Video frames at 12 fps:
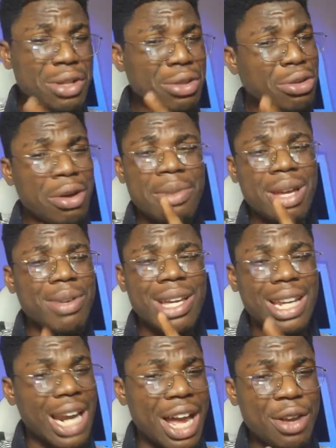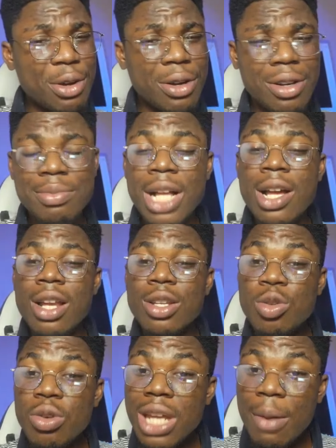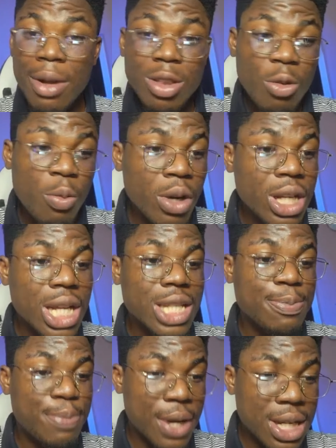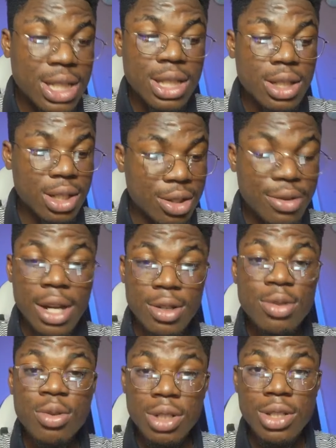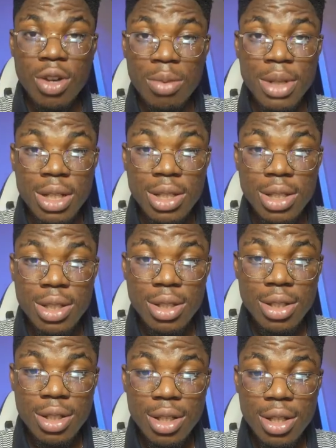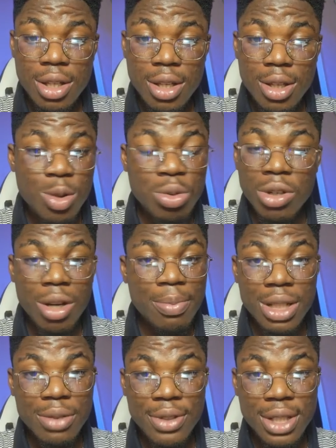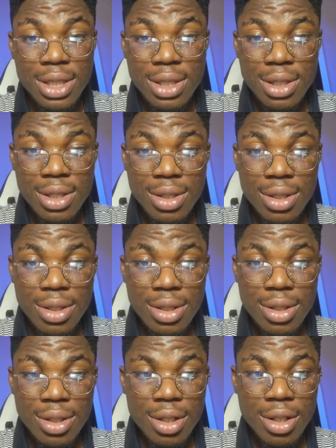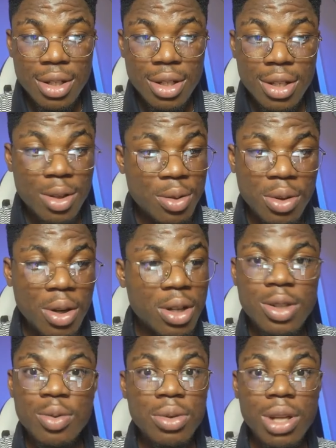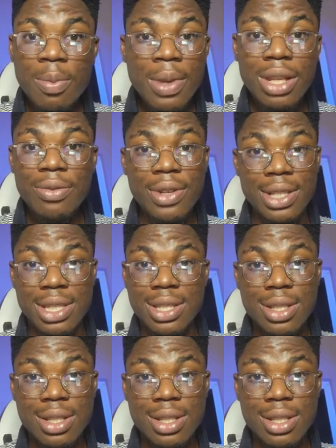Don't make me cry. Oh. Do you know the amount of money I'm spending in trying to grow this community? You will not believe it. You will not believe it.